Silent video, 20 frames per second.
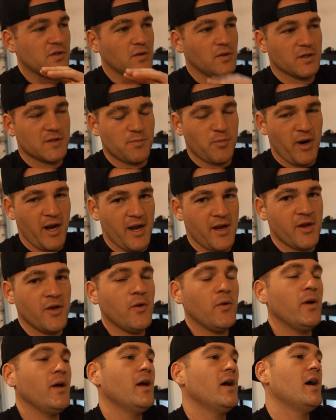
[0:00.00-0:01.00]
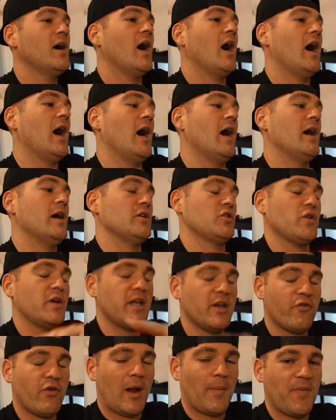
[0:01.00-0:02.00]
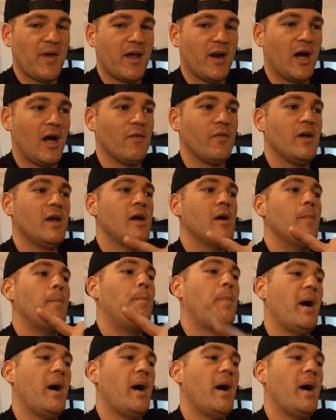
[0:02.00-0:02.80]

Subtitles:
so it looks brand new. So I did drop that off.